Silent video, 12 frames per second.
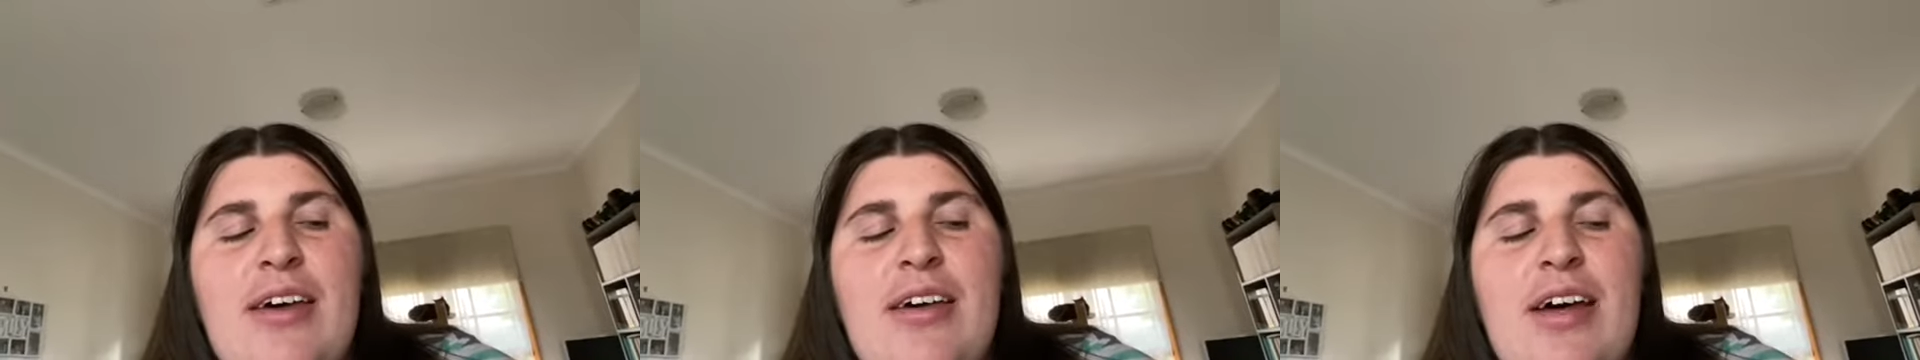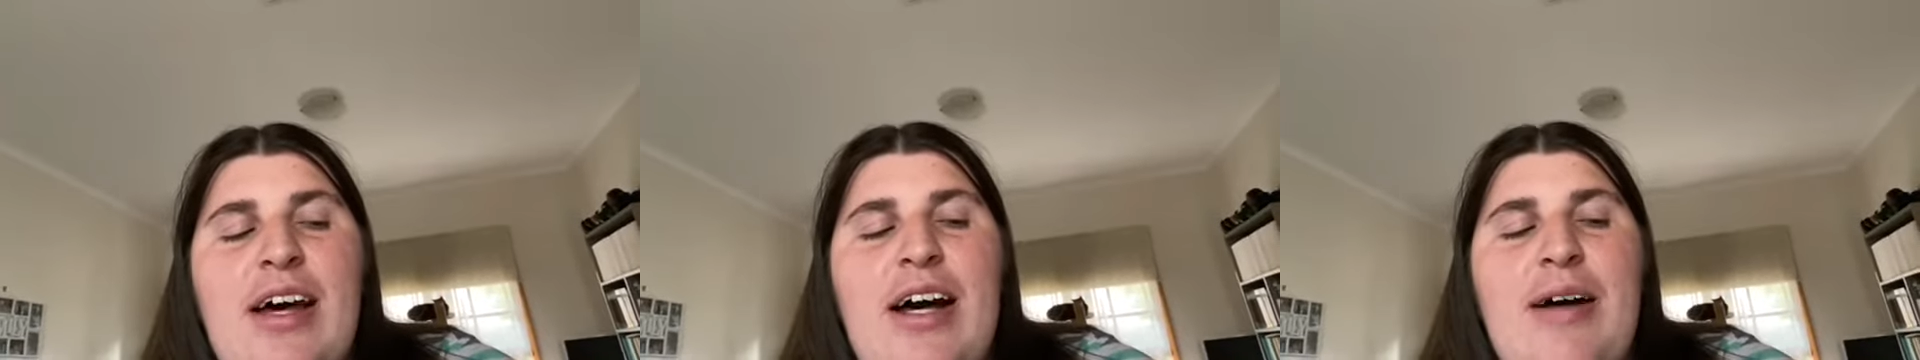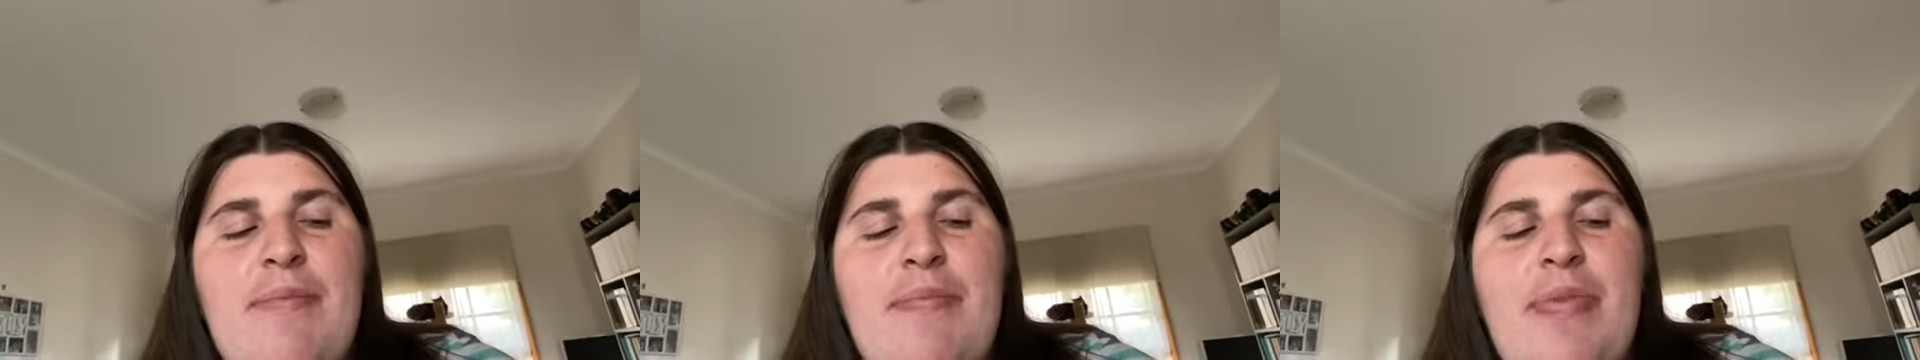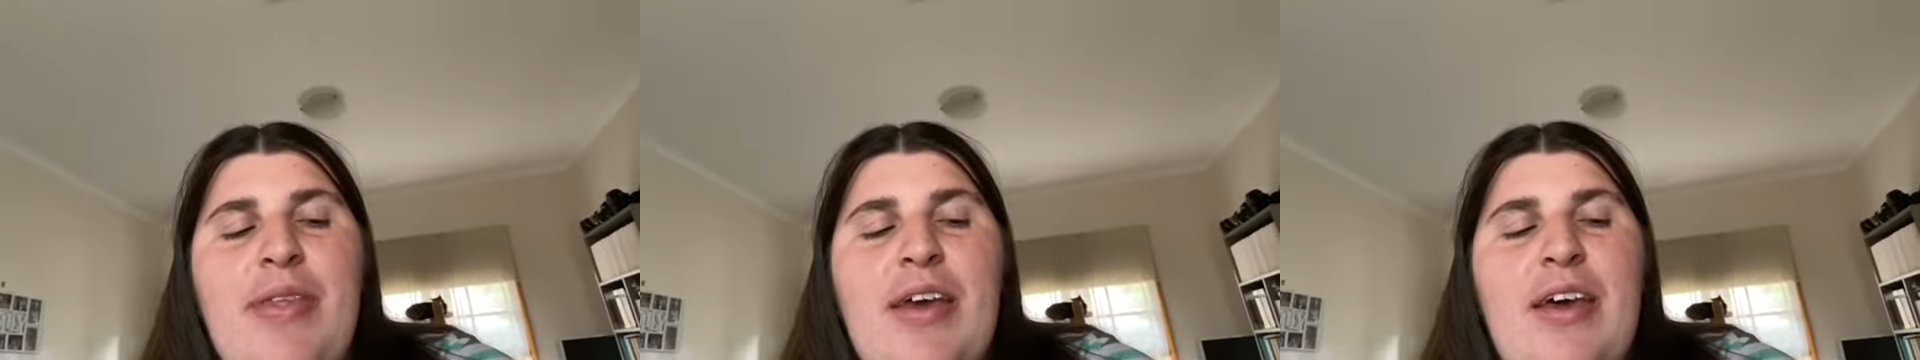Um,
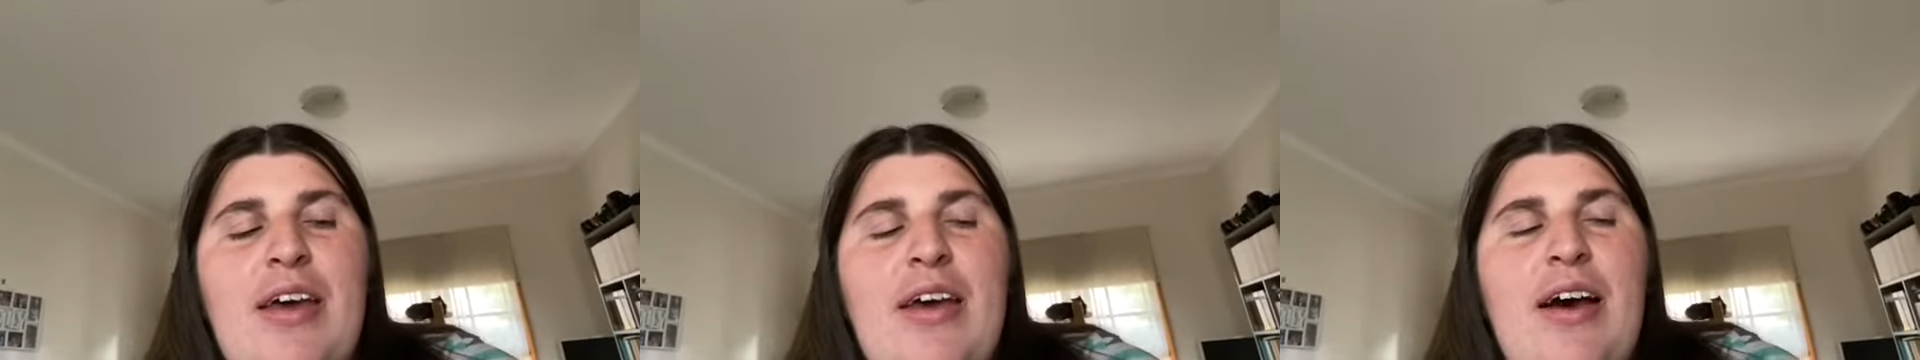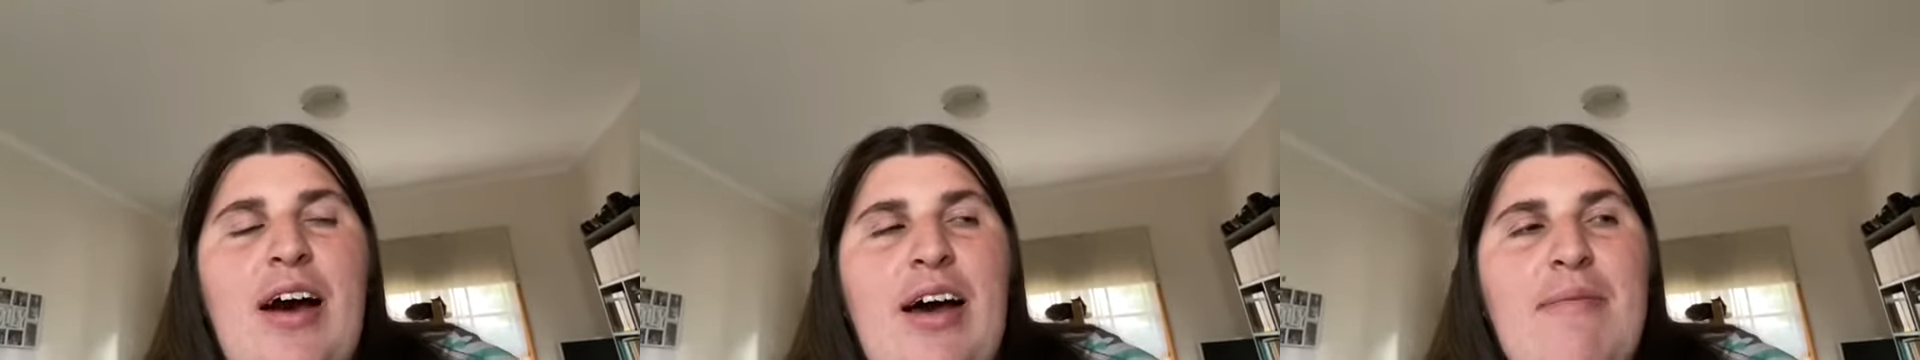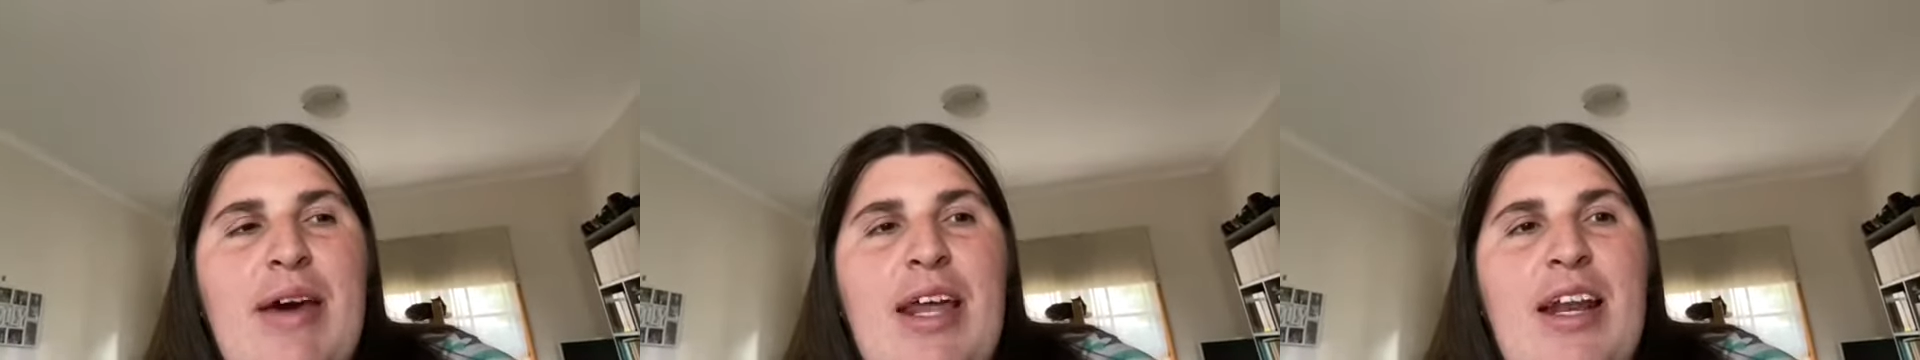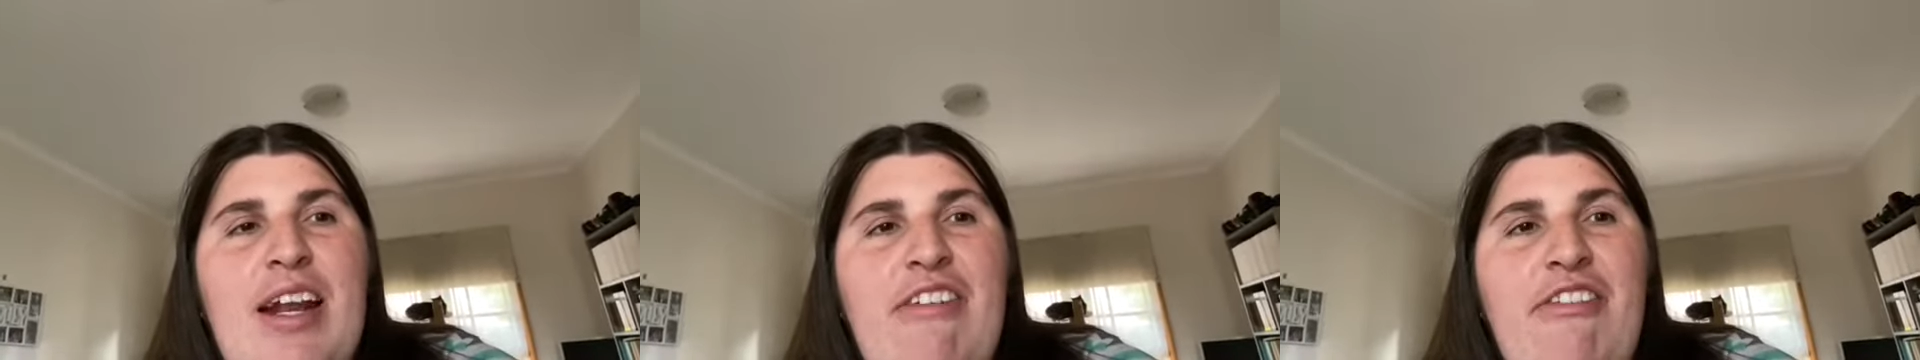I made
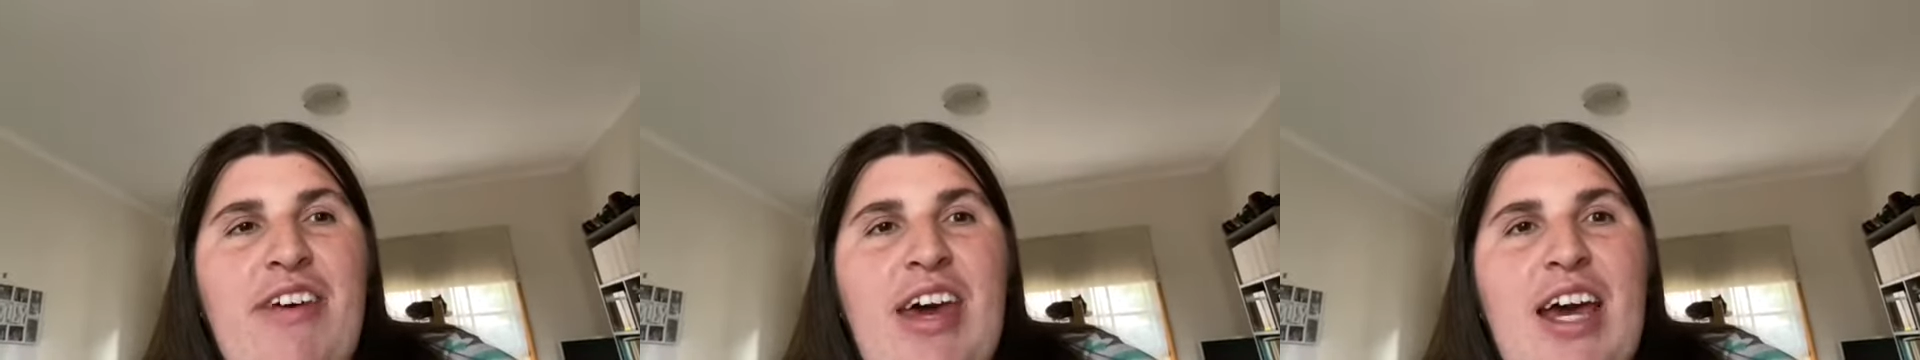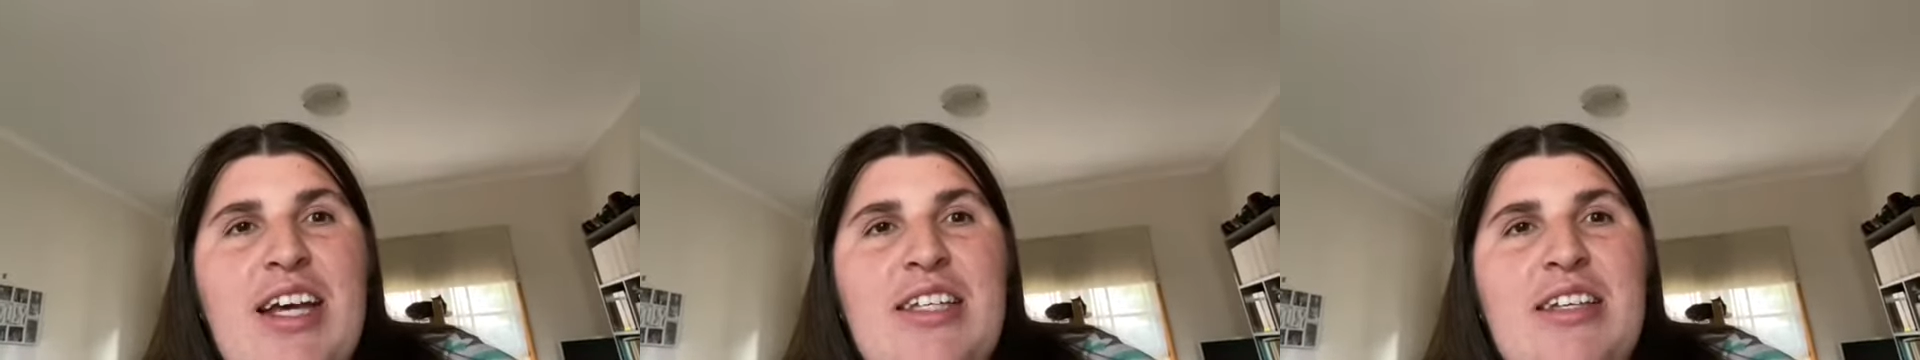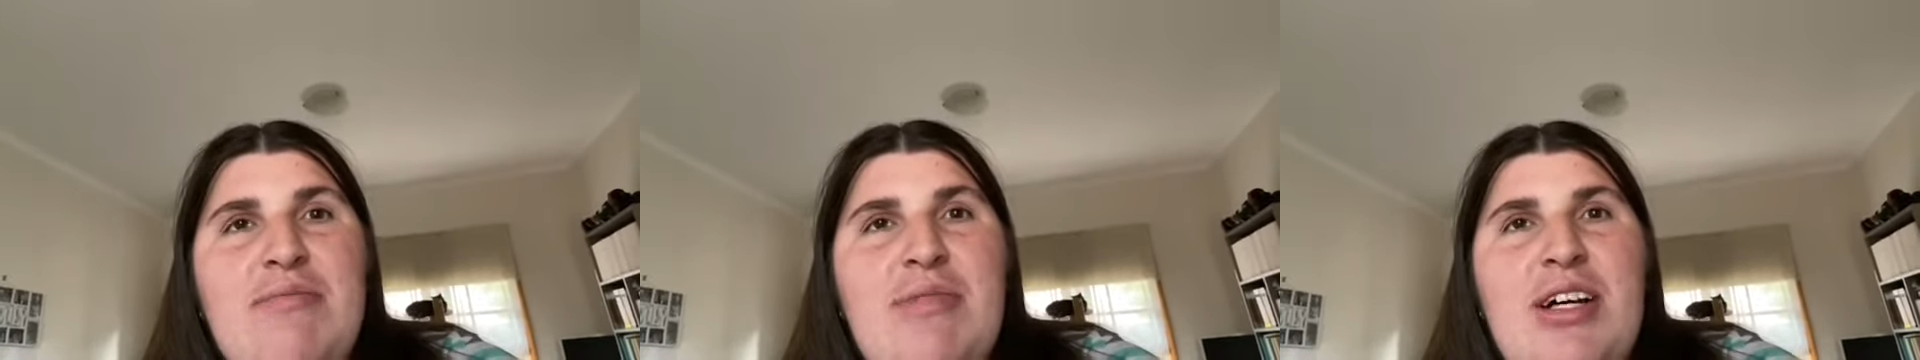enough cakes in my